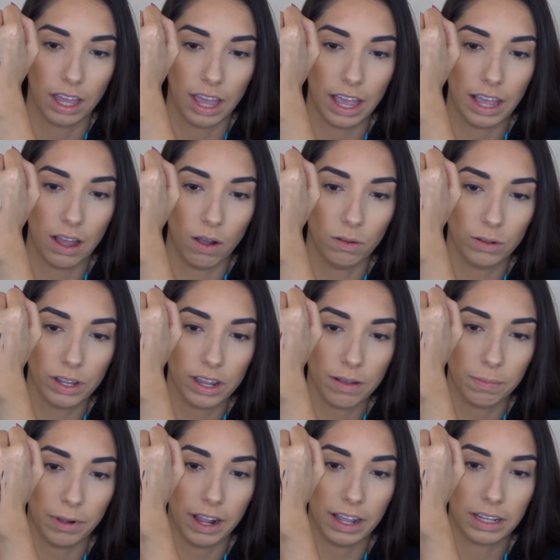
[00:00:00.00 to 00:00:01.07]
it only
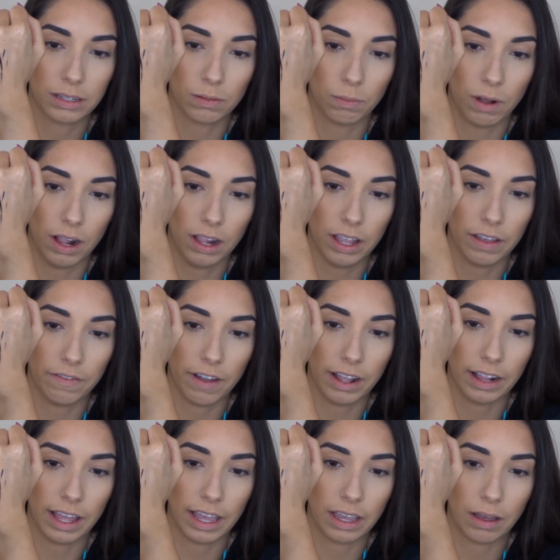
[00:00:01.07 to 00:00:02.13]
applies well if
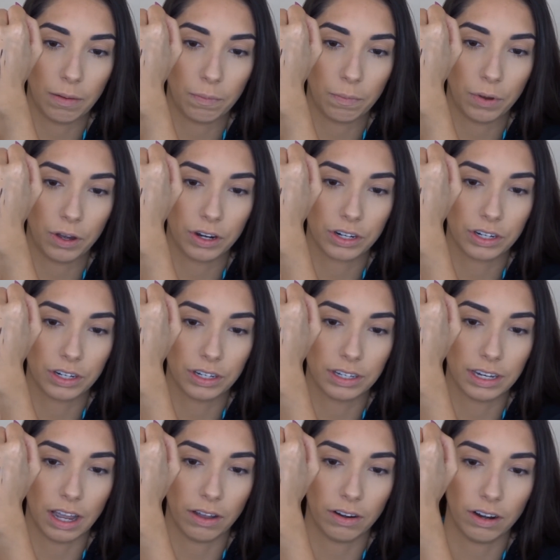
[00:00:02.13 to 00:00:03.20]
I like push
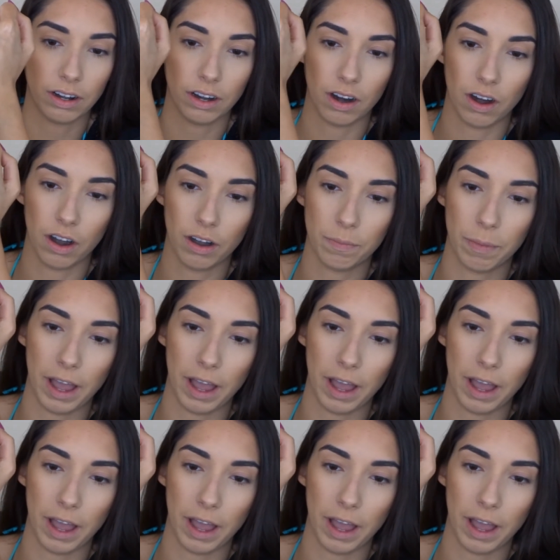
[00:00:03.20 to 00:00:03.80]
down on it hard,